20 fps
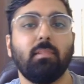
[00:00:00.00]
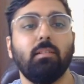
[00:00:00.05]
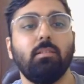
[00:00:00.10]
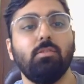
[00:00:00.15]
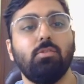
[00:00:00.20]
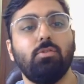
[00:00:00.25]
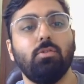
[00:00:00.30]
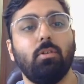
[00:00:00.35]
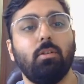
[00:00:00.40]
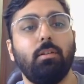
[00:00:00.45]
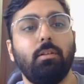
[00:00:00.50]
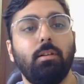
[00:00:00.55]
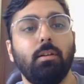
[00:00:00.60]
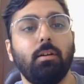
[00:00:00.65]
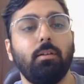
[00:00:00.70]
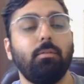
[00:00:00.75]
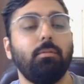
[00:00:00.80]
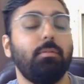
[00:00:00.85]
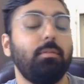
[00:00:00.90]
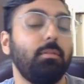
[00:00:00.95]
jot
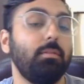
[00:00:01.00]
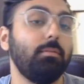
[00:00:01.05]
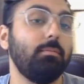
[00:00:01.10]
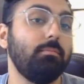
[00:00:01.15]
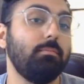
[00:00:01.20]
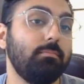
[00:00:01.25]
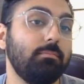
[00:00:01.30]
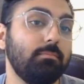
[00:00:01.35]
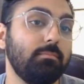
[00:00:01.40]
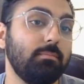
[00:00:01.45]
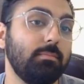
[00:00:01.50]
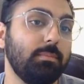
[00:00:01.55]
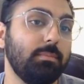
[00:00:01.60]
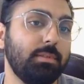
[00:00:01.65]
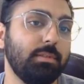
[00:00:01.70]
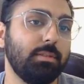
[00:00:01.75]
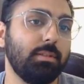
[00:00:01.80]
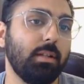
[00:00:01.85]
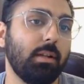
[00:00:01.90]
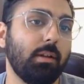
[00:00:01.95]
down
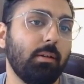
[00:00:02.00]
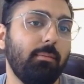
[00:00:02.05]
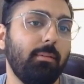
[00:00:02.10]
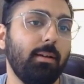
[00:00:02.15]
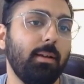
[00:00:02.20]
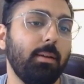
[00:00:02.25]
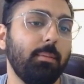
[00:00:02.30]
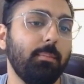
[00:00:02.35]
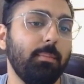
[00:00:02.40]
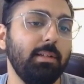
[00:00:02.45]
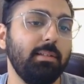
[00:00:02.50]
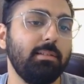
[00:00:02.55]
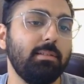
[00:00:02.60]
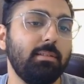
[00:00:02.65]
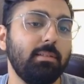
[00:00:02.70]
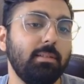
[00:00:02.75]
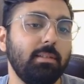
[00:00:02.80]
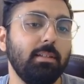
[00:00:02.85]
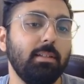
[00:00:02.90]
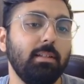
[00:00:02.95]
the
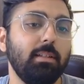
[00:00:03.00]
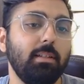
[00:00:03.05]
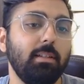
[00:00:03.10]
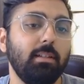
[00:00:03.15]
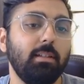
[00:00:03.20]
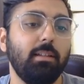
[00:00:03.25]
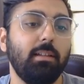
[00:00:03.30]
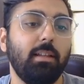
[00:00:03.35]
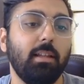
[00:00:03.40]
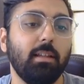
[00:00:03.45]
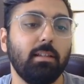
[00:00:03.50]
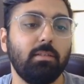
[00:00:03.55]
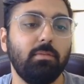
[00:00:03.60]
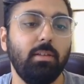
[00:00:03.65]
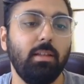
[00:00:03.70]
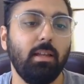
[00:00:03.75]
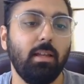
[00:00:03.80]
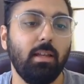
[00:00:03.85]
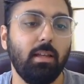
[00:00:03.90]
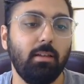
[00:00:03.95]
requirements. Next
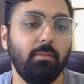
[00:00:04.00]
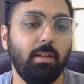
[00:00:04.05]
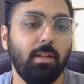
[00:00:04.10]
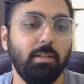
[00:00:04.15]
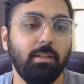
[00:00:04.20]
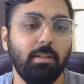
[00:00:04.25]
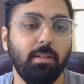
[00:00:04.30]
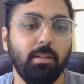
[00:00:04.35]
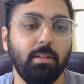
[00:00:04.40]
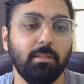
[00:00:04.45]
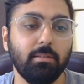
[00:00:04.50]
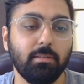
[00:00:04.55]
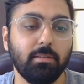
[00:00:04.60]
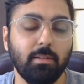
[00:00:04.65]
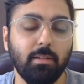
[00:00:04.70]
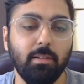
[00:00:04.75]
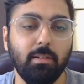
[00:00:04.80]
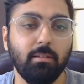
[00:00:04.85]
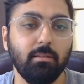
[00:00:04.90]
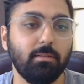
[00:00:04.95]
we have entities,
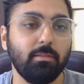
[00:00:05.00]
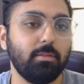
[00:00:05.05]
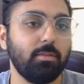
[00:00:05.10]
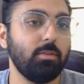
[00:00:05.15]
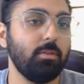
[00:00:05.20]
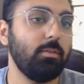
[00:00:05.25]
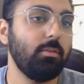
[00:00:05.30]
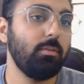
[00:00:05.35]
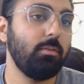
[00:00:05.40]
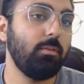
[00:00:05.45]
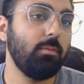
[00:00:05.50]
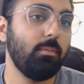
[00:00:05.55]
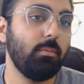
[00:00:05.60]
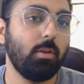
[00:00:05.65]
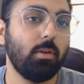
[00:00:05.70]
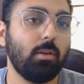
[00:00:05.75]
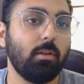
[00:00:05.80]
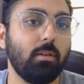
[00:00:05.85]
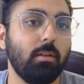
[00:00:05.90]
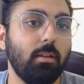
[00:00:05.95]
right? So
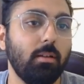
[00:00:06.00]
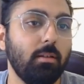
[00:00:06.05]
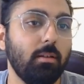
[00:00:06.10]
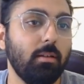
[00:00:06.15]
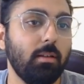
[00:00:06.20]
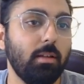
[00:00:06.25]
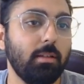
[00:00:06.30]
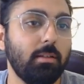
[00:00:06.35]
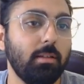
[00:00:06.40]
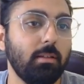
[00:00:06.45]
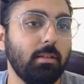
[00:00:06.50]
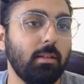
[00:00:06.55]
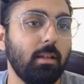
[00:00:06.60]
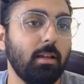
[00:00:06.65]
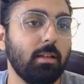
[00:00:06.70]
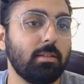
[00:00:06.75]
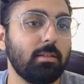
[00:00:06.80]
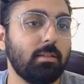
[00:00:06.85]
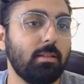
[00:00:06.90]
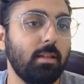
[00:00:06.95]
what I think
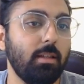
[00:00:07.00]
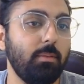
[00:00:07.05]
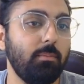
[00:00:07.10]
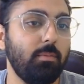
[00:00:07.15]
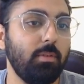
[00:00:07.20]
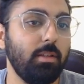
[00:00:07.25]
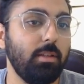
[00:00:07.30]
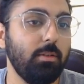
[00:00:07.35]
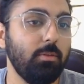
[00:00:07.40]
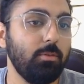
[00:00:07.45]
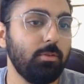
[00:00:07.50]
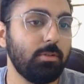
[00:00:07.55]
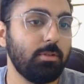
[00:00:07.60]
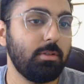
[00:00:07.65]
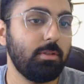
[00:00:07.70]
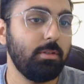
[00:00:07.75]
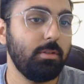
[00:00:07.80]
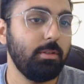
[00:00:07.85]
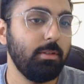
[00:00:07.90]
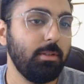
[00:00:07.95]
last time we
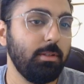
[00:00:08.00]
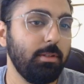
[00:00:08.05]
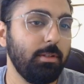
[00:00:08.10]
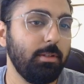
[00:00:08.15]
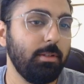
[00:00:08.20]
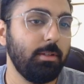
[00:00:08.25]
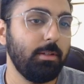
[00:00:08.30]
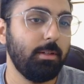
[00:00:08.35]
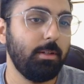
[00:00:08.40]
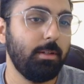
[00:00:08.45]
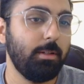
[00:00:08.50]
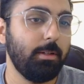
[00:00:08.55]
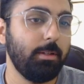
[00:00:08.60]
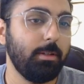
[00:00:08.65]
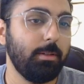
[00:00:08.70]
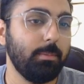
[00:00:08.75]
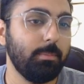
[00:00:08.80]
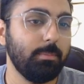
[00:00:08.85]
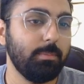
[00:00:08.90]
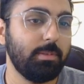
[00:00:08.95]
used
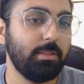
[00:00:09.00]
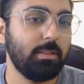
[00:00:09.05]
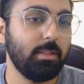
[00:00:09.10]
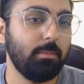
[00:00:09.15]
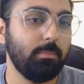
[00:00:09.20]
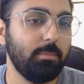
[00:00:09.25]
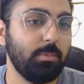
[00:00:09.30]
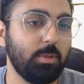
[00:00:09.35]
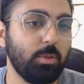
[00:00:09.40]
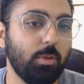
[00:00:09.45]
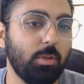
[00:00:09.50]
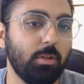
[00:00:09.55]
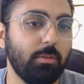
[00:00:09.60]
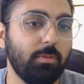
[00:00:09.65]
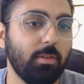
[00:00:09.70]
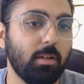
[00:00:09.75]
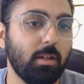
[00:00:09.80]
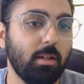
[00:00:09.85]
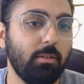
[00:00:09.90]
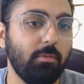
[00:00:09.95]
some sort of
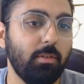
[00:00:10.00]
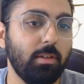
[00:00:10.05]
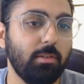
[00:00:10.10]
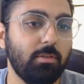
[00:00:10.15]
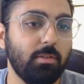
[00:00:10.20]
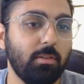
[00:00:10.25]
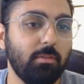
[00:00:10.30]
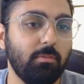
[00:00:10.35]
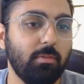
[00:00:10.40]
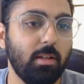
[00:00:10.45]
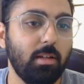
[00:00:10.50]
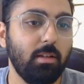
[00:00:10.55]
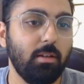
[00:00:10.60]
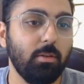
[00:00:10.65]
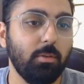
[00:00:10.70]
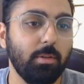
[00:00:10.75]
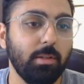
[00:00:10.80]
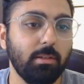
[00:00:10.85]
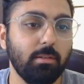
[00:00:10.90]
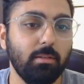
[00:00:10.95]
a convention while
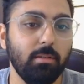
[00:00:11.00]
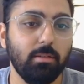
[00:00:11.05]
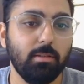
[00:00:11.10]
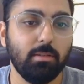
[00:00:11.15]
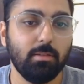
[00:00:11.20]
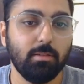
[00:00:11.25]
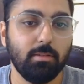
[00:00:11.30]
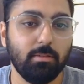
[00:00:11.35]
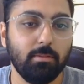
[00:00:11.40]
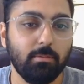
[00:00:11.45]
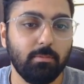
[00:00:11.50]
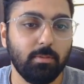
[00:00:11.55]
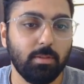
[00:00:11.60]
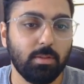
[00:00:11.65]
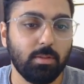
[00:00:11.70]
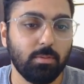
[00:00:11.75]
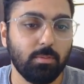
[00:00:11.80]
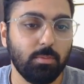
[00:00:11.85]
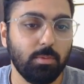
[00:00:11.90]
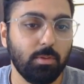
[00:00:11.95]
doing this,
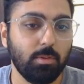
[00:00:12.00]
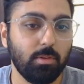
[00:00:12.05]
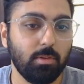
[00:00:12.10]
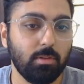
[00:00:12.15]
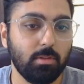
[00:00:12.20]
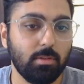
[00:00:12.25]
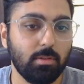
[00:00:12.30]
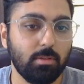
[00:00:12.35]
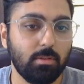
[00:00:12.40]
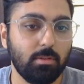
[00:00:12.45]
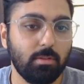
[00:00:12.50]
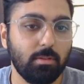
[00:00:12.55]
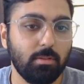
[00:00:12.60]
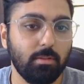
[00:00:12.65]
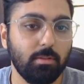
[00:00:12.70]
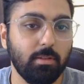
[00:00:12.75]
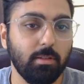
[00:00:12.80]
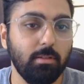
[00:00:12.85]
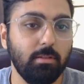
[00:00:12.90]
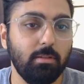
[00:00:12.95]
which was
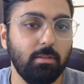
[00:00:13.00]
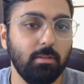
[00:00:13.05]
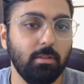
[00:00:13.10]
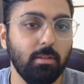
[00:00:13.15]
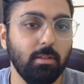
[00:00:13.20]
this,